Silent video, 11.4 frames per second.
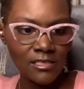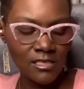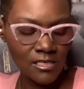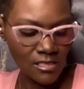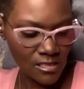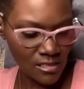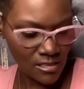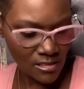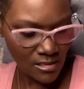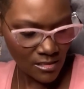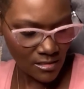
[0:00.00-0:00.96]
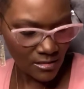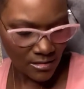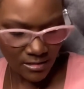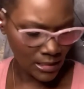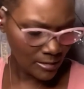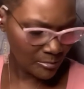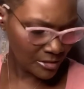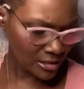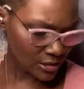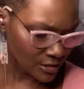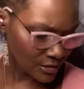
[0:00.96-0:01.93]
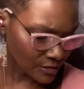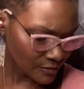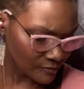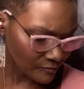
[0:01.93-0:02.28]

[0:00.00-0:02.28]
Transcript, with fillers: is lip love